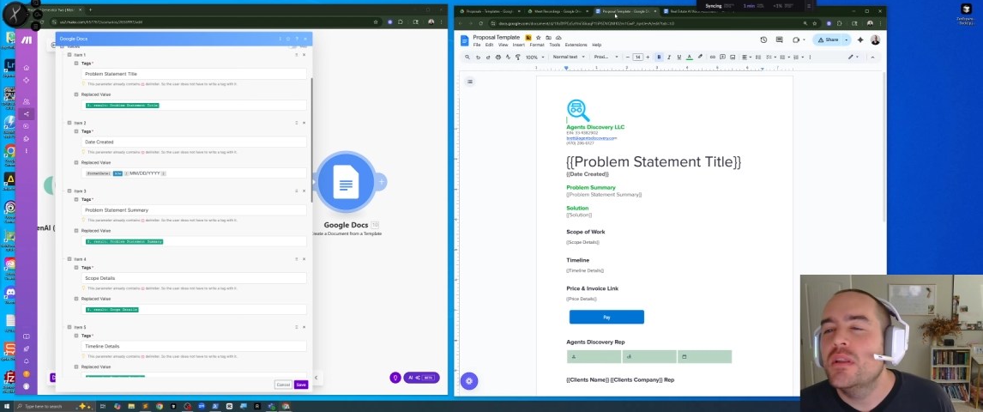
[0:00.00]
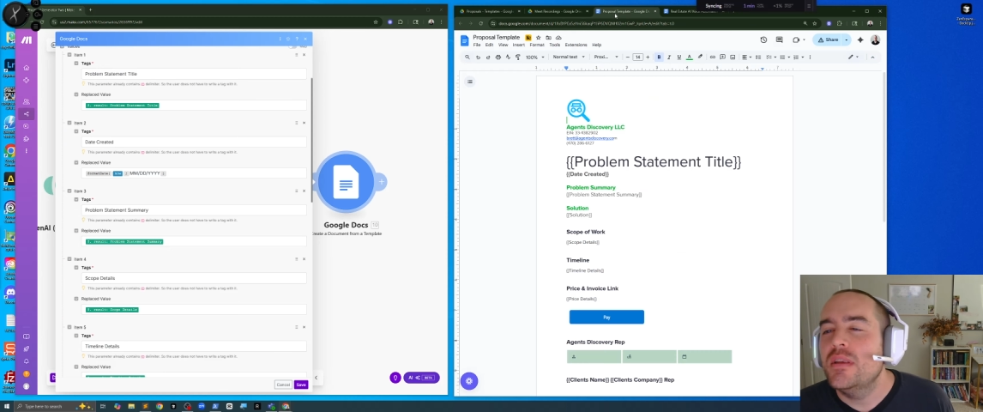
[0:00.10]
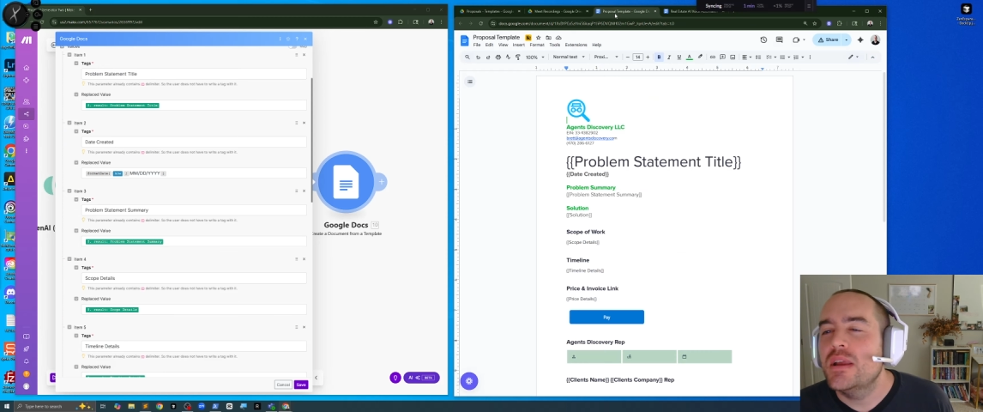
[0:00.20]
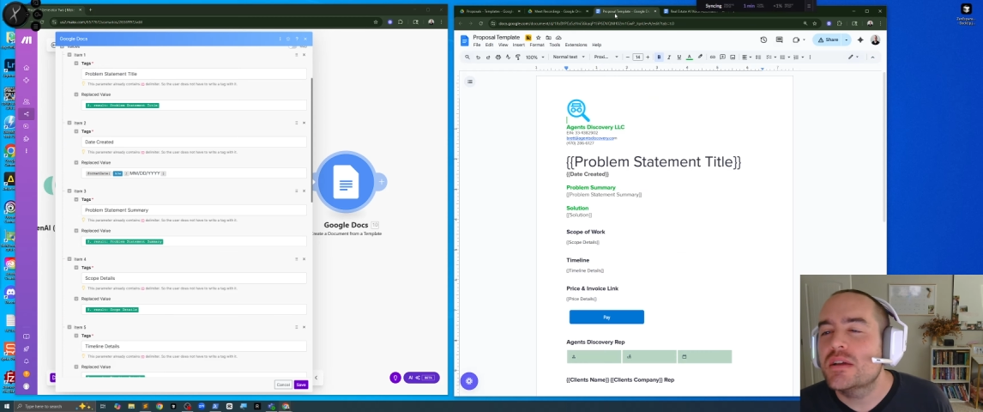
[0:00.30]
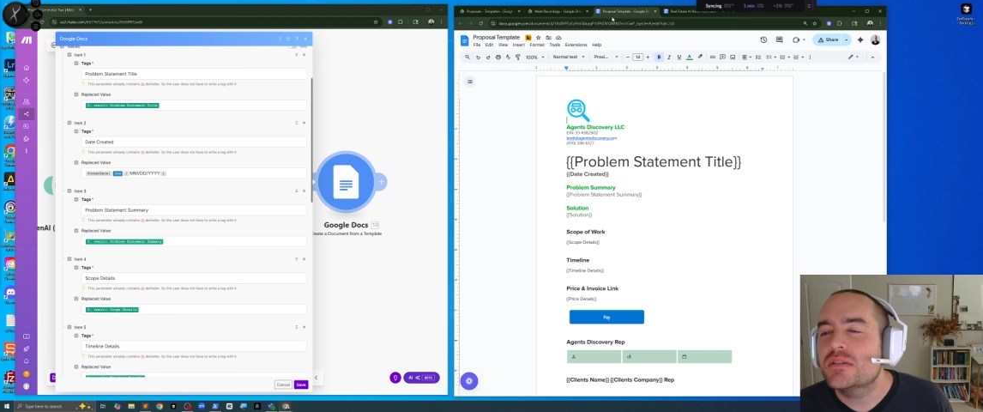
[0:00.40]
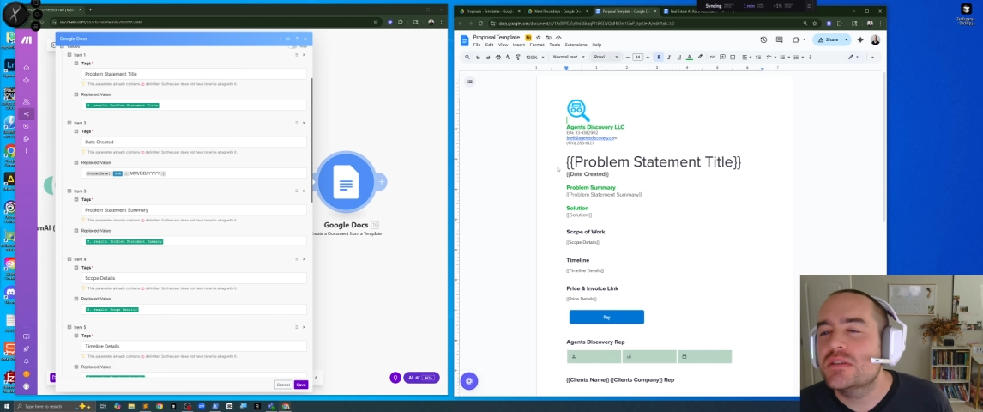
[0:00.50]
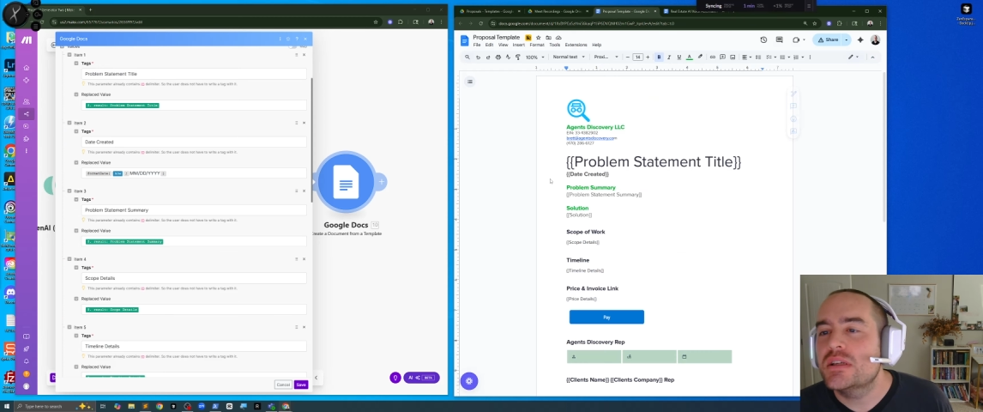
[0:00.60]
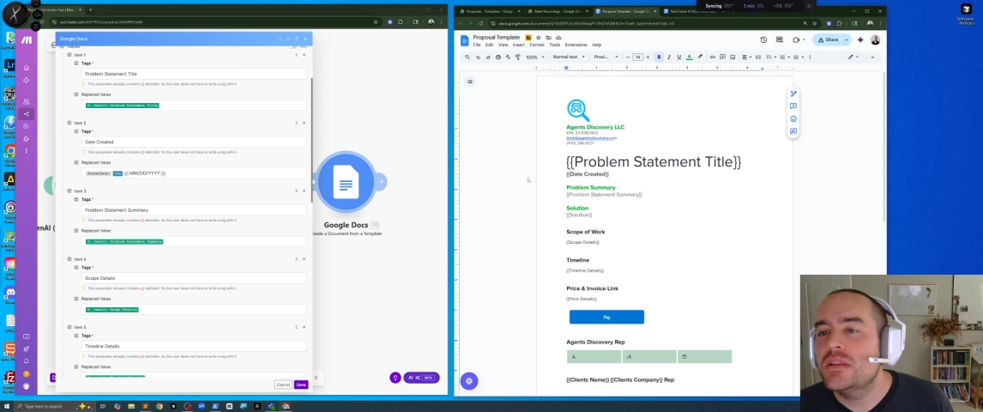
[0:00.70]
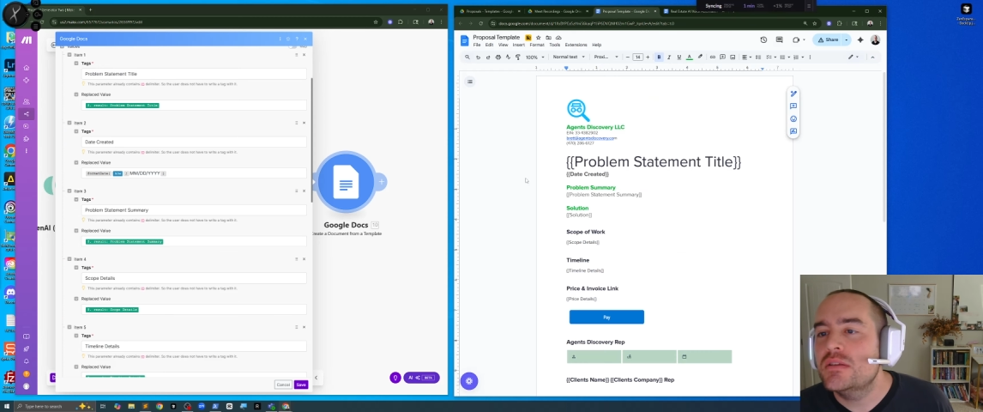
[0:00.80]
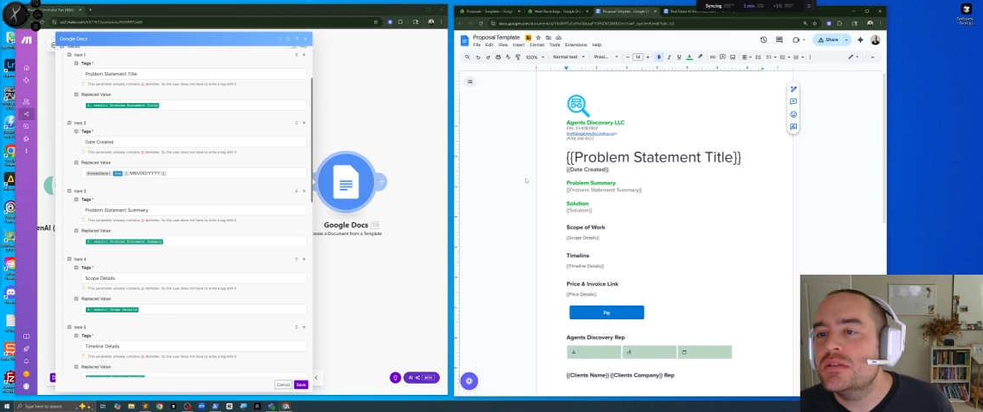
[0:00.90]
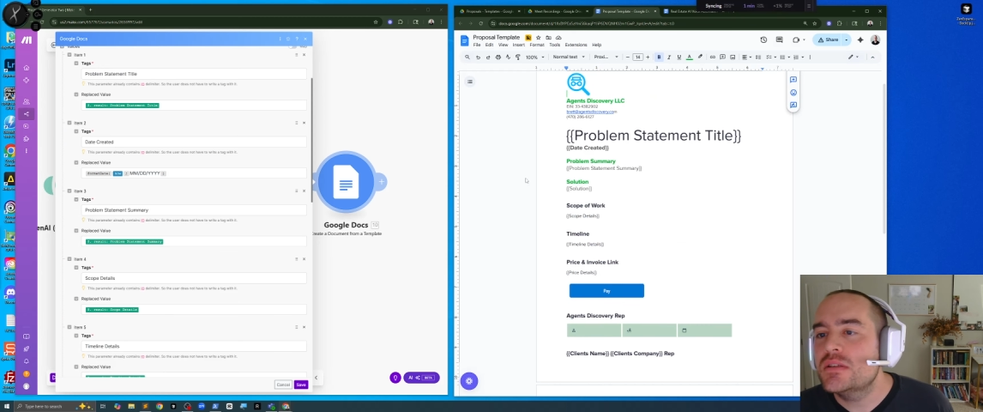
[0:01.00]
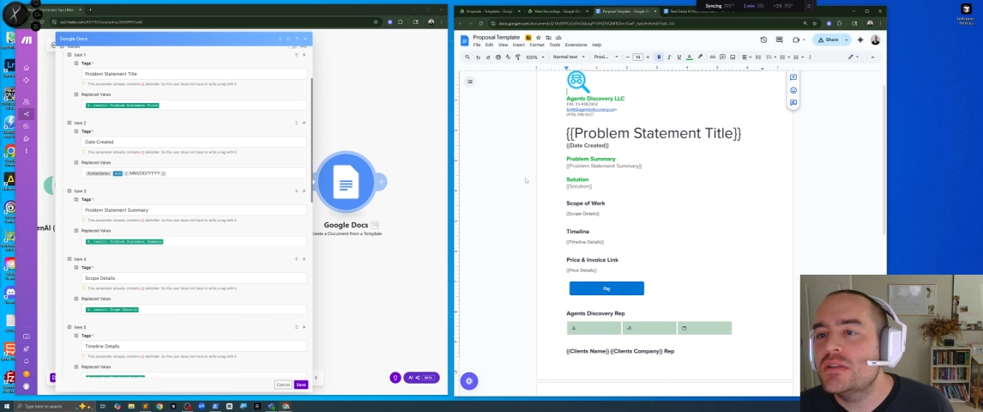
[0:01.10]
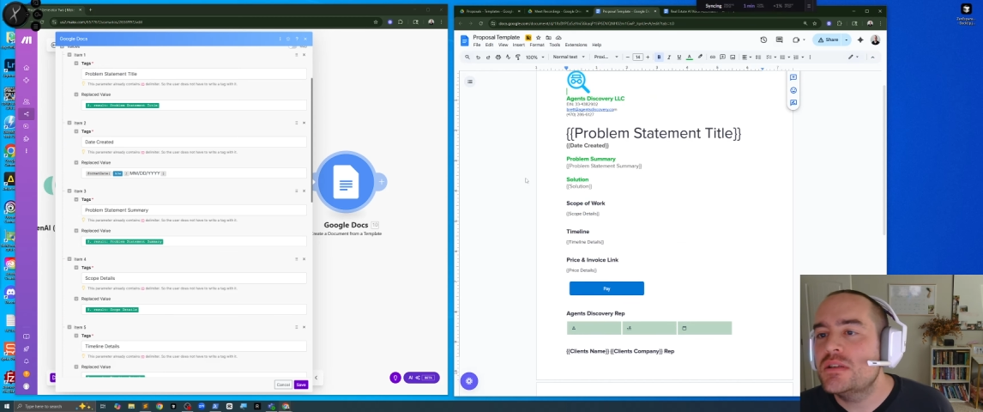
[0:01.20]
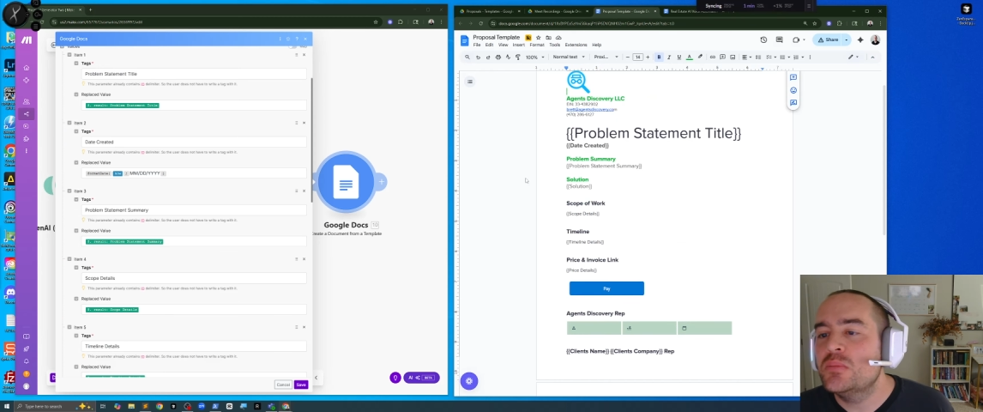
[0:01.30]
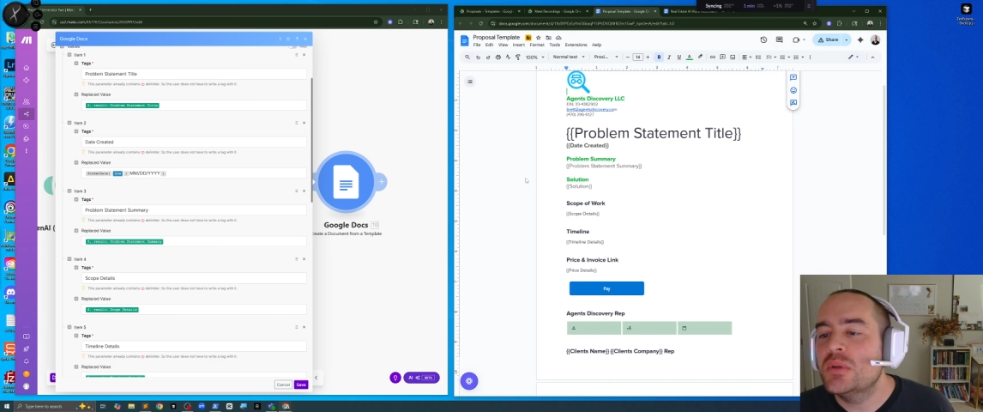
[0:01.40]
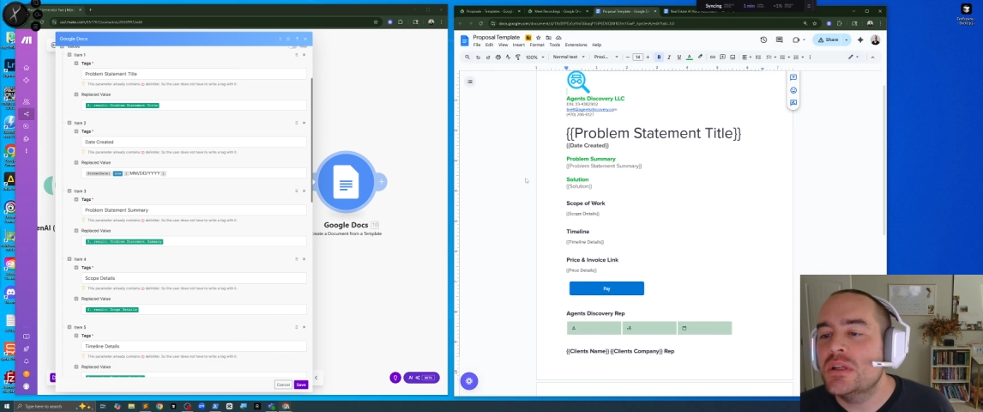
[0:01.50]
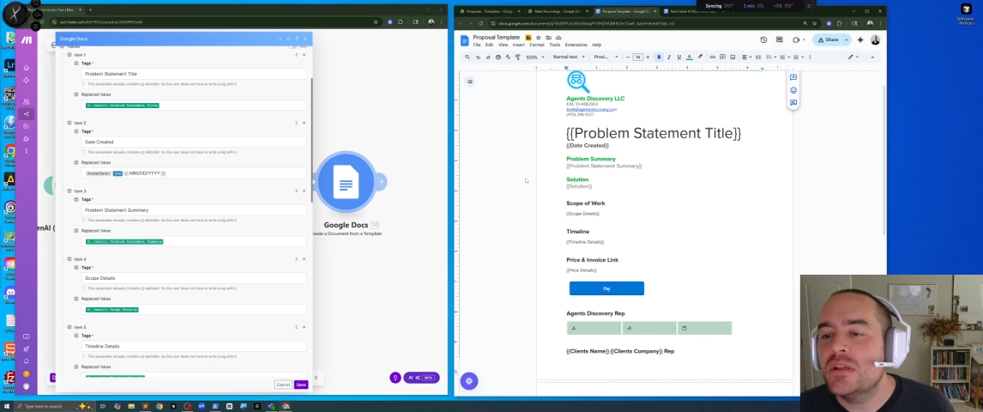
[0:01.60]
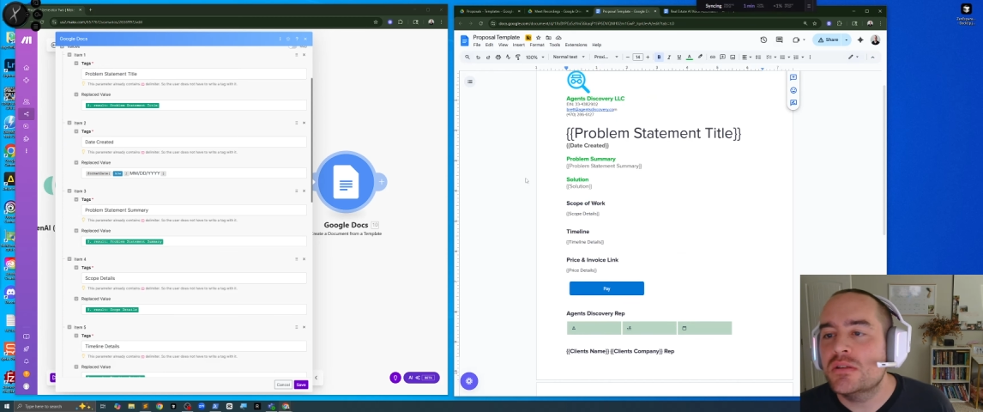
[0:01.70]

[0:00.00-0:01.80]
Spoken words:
next. And this is the template.